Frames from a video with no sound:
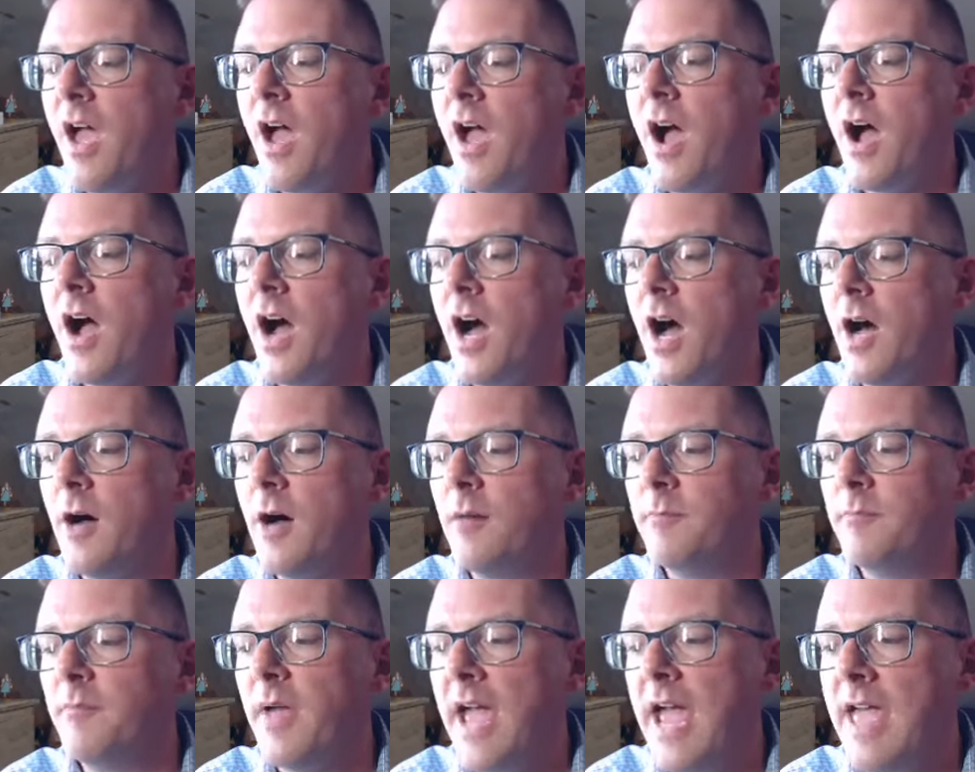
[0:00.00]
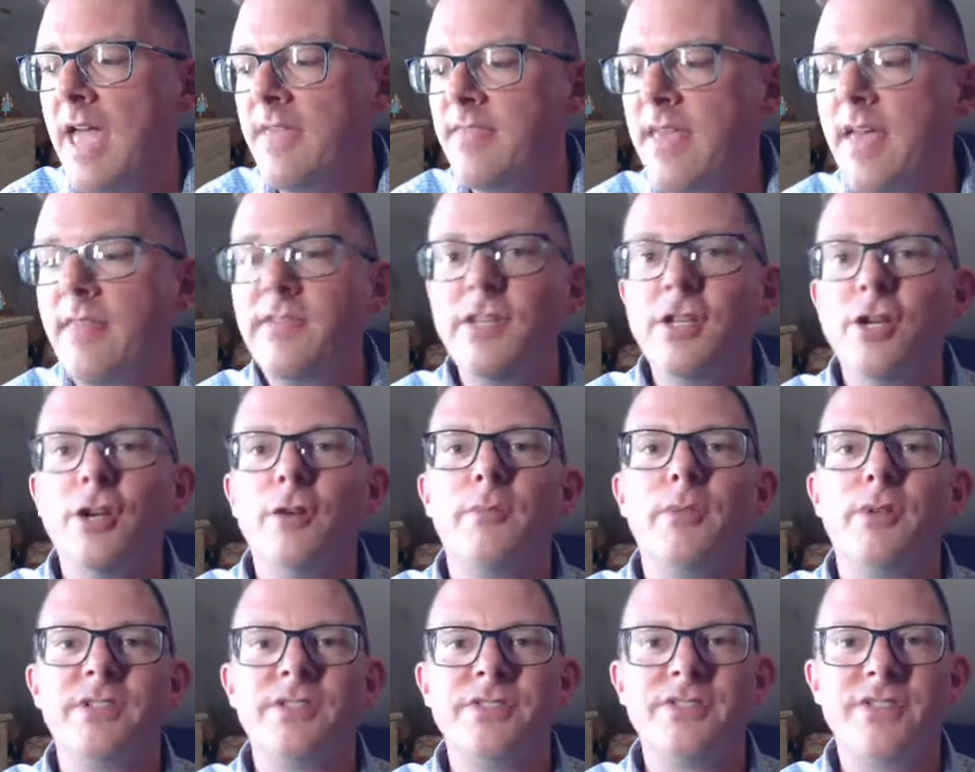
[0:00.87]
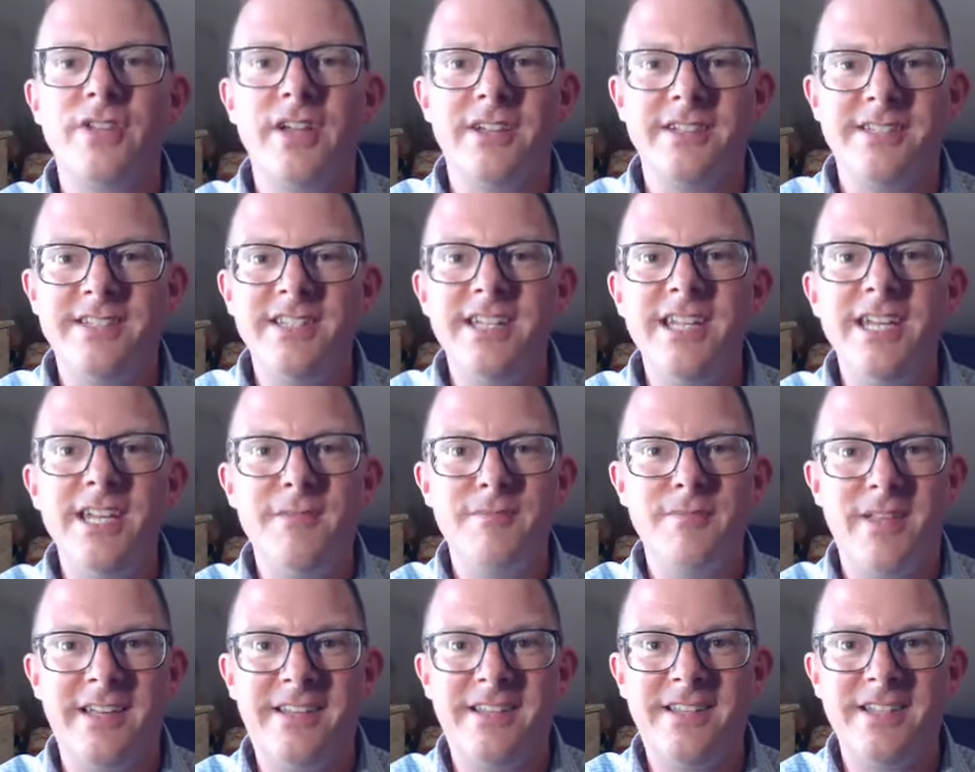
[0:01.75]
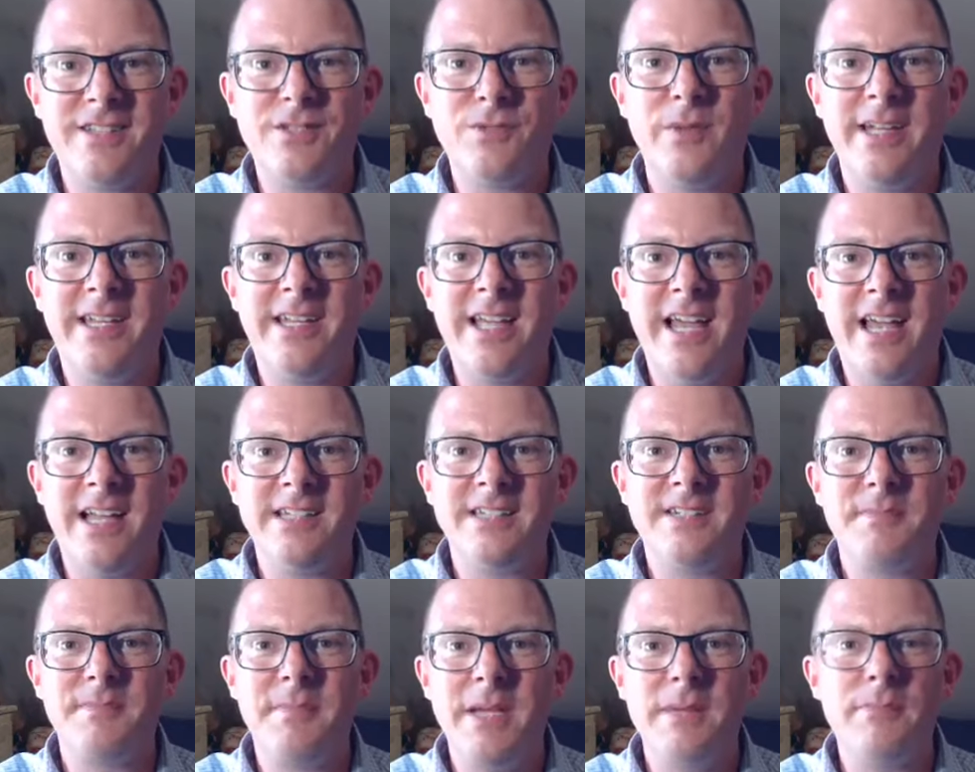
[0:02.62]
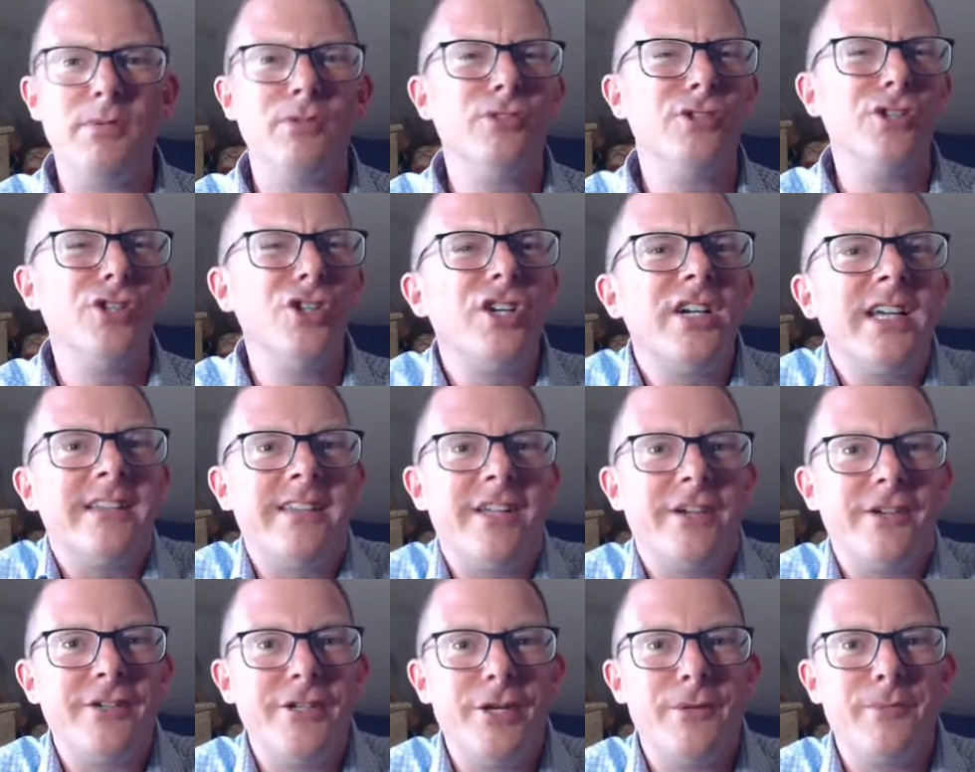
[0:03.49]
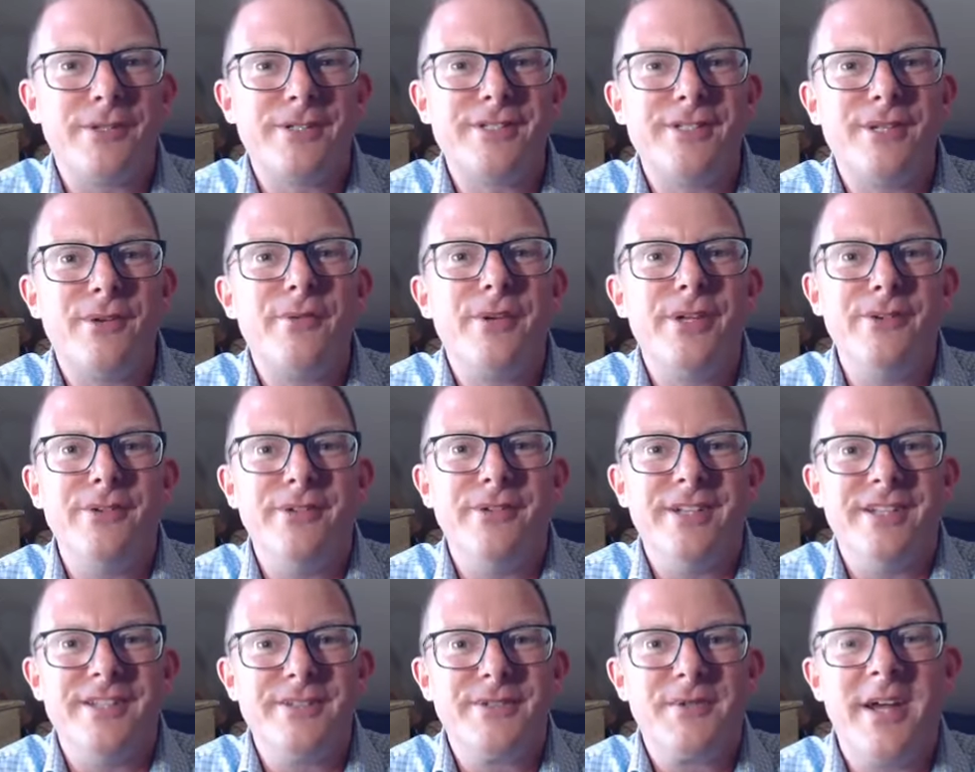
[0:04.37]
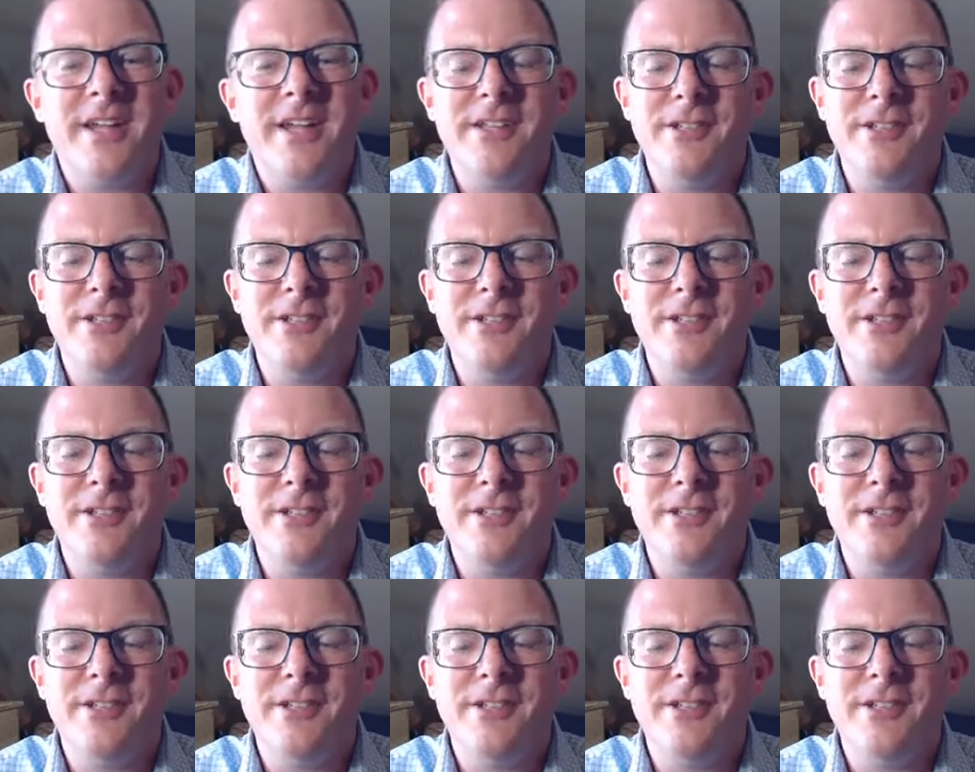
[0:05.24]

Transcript: And then the yearbooks seem like this weekend, people look at their yearbooks at reunions, right?